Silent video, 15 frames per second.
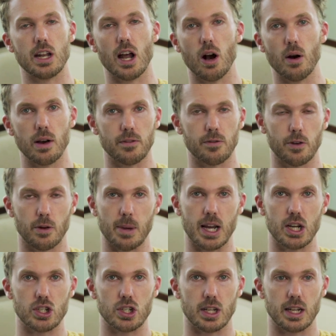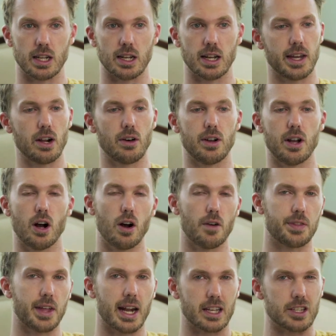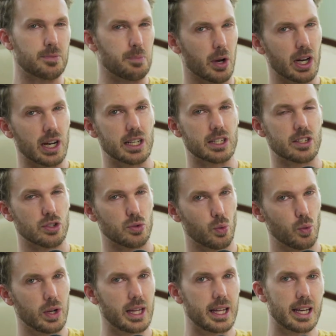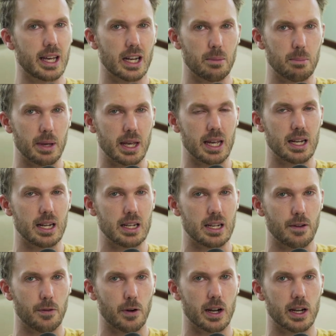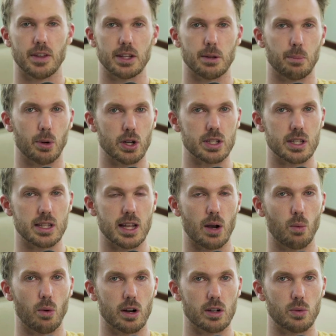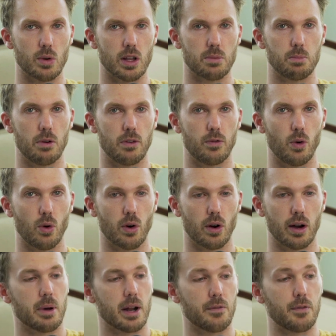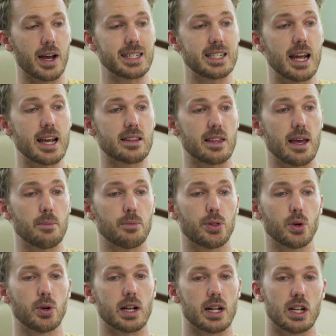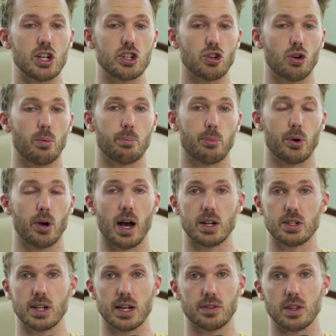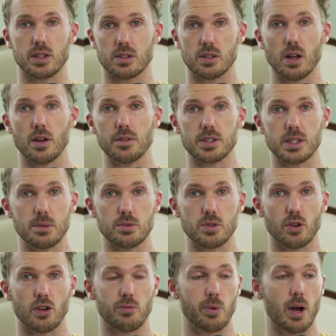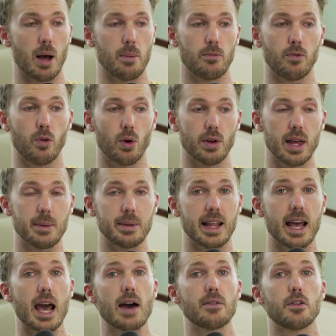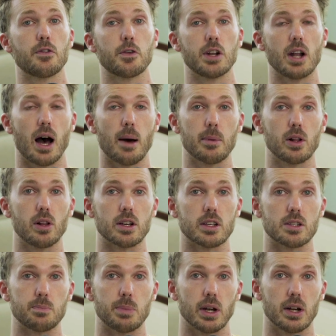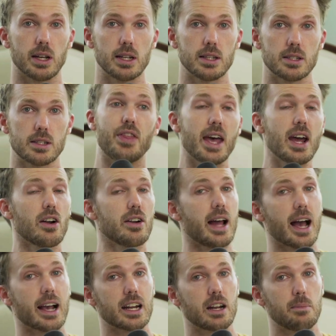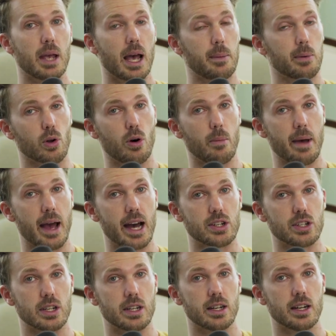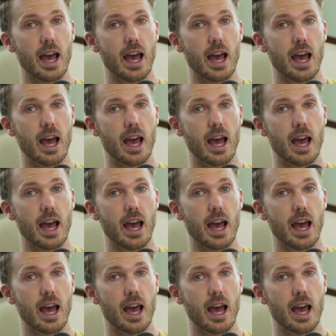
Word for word: no information. They don't know if that experience is really gonna be any different than the person they worked with before. But if I take them through through an initial project that solves some sort of problem for them and they have a phenomenal experience, they are not going to be able to imagine